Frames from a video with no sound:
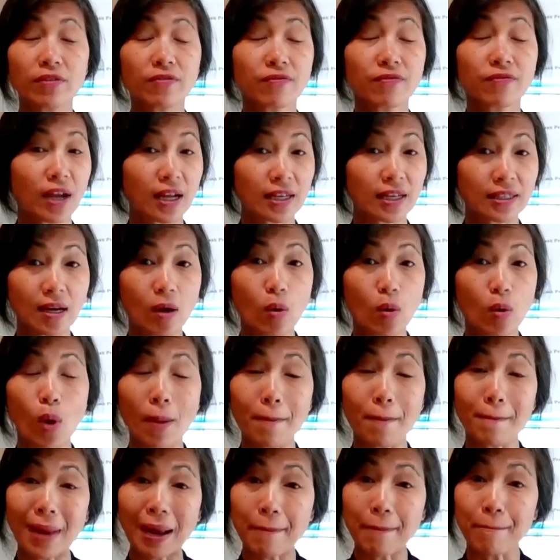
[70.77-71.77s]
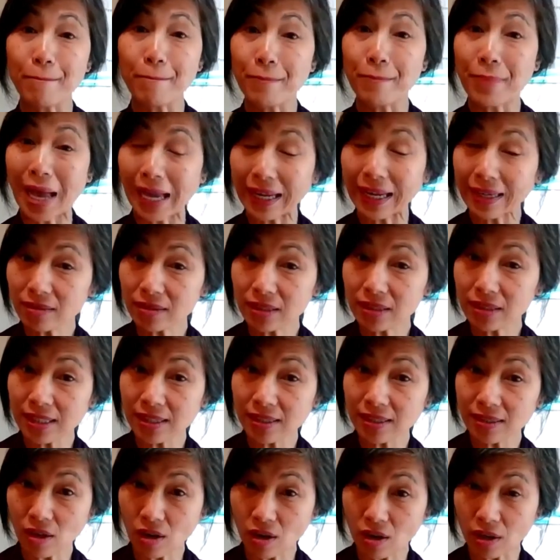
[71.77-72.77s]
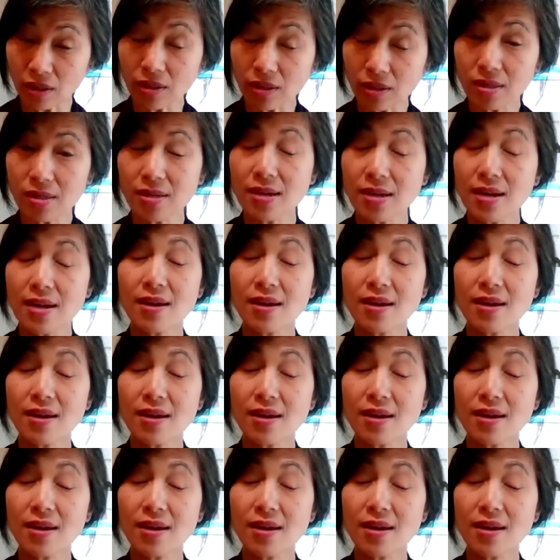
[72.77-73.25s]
to find out what my penalties are